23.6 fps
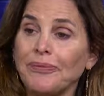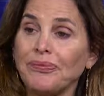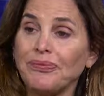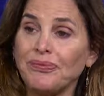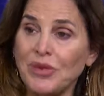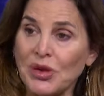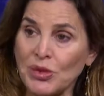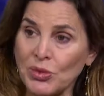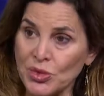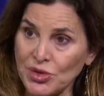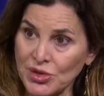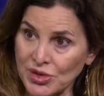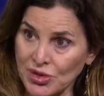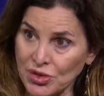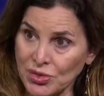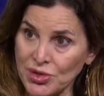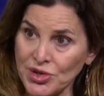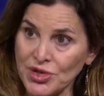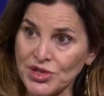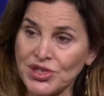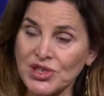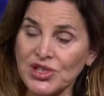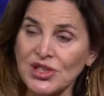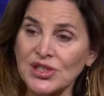but was
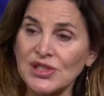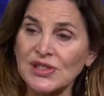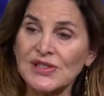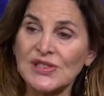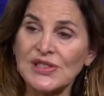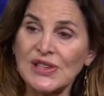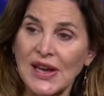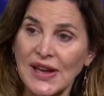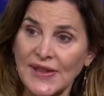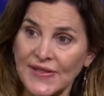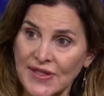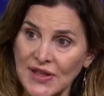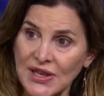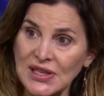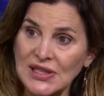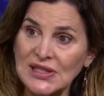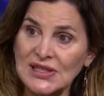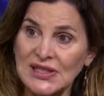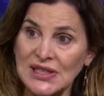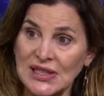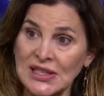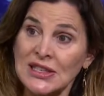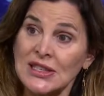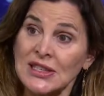Christians and the
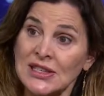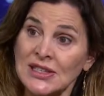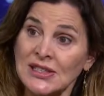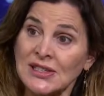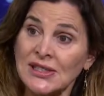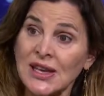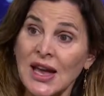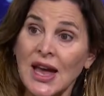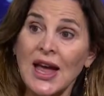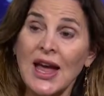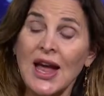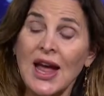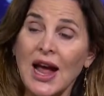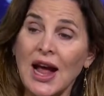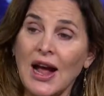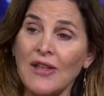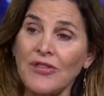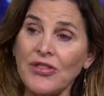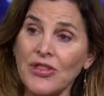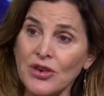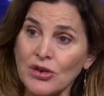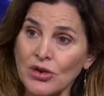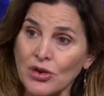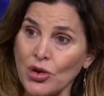Yazidis.
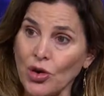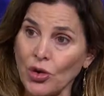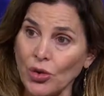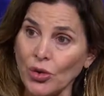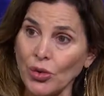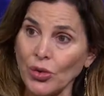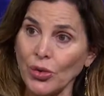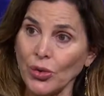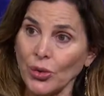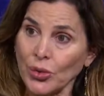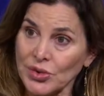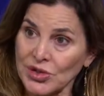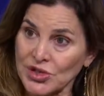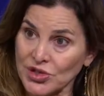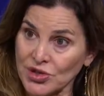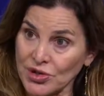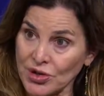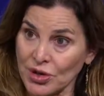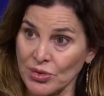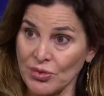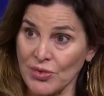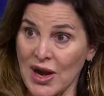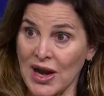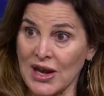And their goal was to
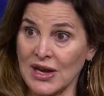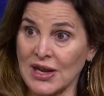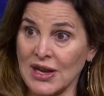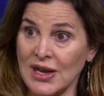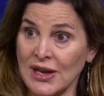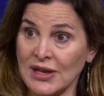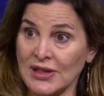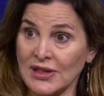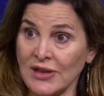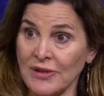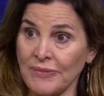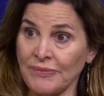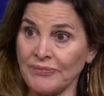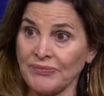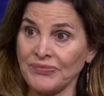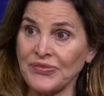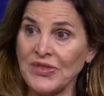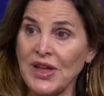eradicate them.